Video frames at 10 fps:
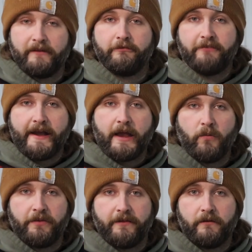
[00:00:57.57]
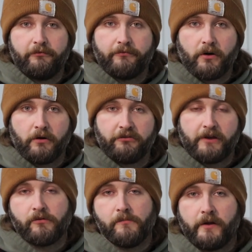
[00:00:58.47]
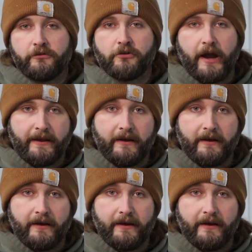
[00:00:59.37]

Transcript: been fighting with it for several months trying to